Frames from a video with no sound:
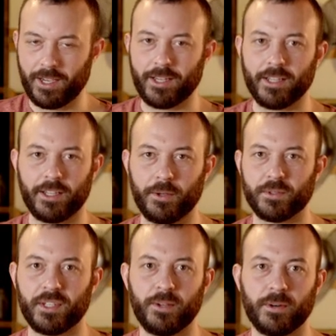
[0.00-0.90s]
And it
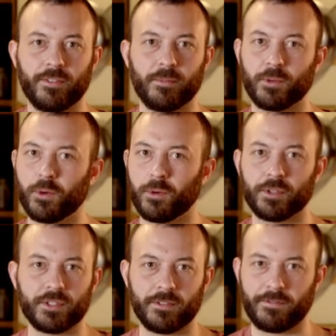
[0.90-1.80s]
goes anywhere from
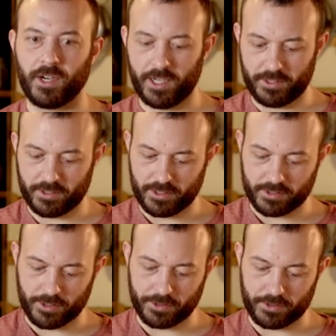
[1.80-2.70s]
coarse to fine just as
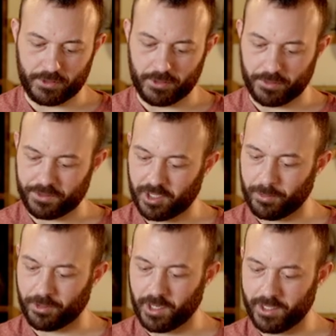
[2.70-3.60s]
long as you don't
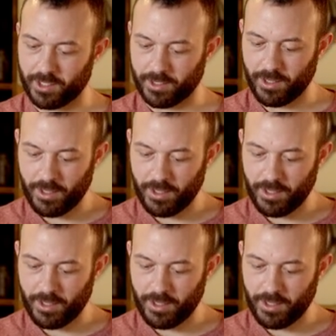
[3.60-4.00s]
stop grinding.